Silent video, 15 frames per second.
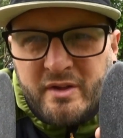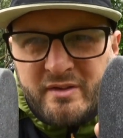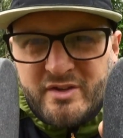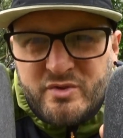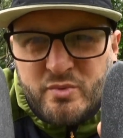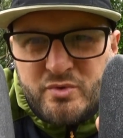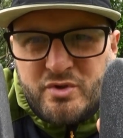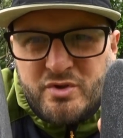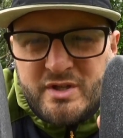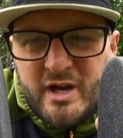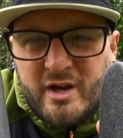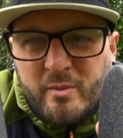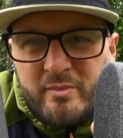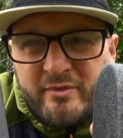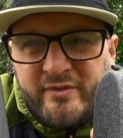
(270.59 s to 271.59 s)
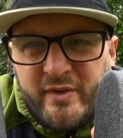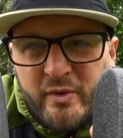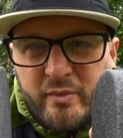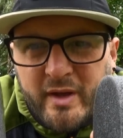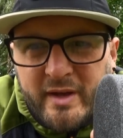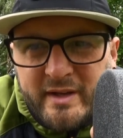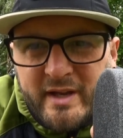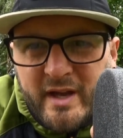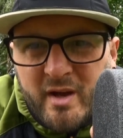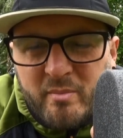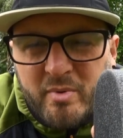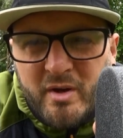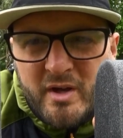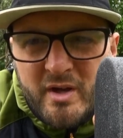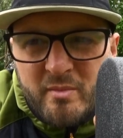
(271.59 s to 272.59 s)
this will just help fill that gap
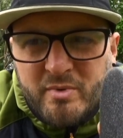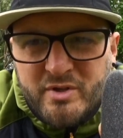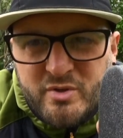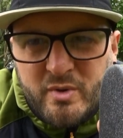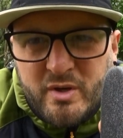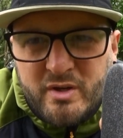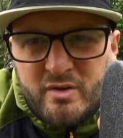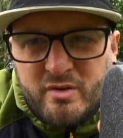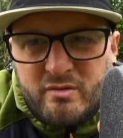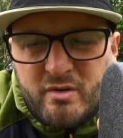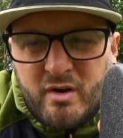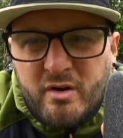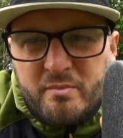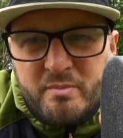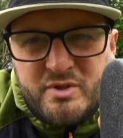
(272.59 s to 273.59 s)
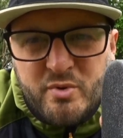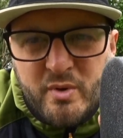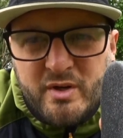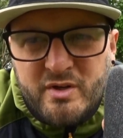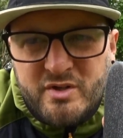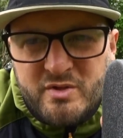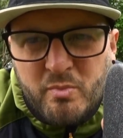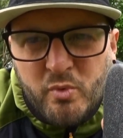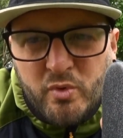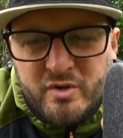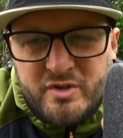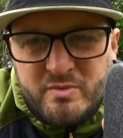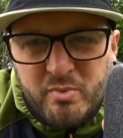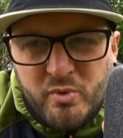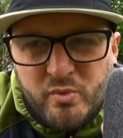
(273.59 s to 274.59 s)
between your smaller
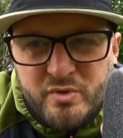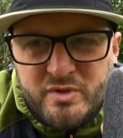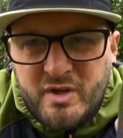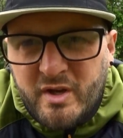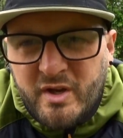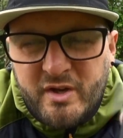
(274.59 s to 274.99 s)
spools,